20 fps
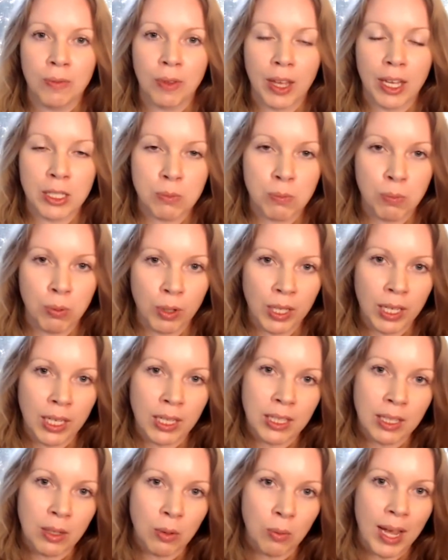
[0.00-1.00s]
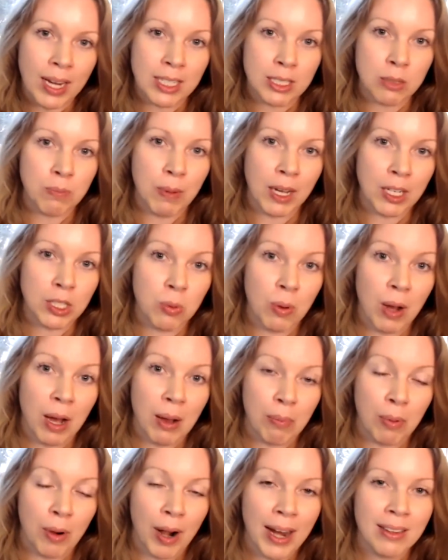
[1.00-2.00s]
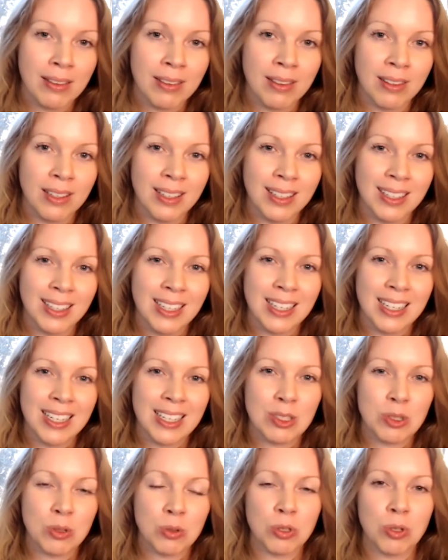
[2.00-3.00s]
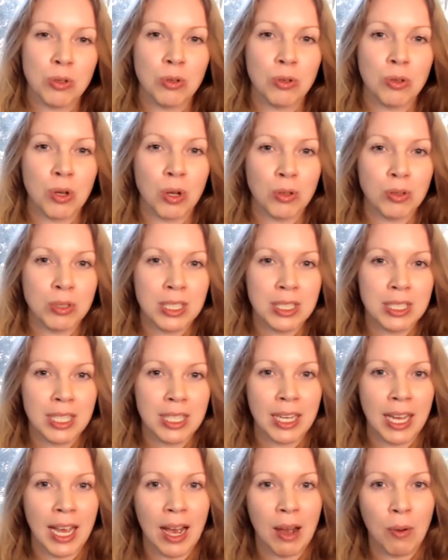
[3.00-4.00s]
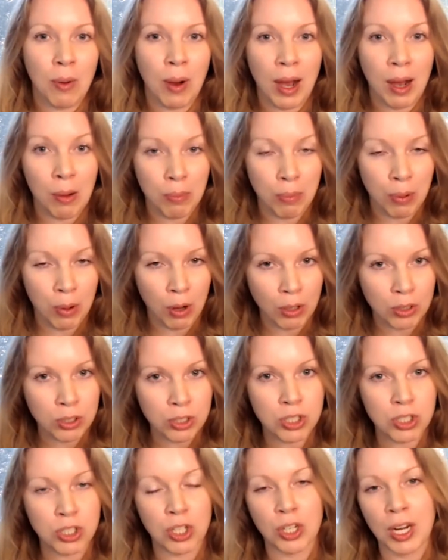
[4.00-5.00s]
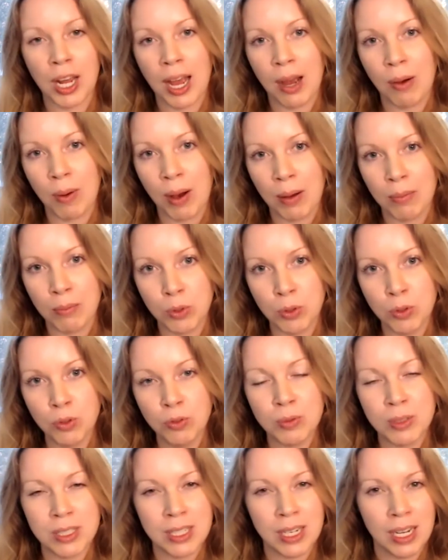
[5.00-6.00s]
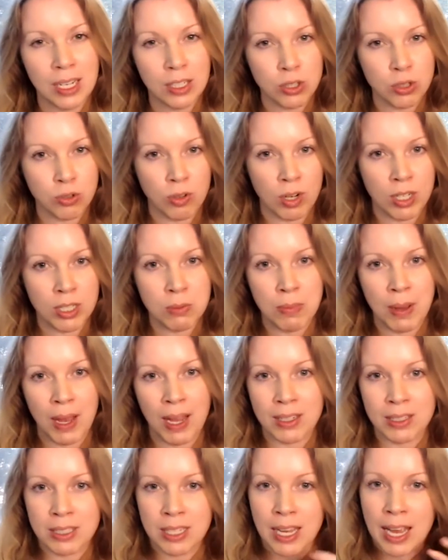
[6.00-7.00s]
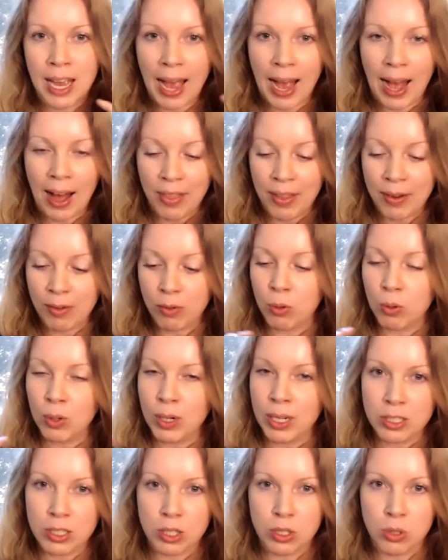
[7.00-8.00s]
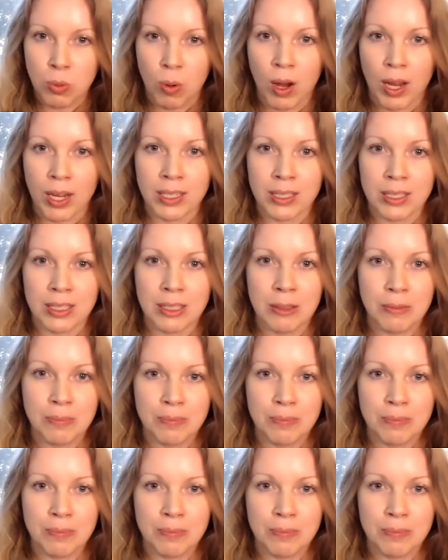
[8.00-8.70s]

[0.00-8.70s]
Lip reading: is bringing the awareness back to our breath. It's also noticing how our posture and how our movements and our stress patterns, how they're all intertwined.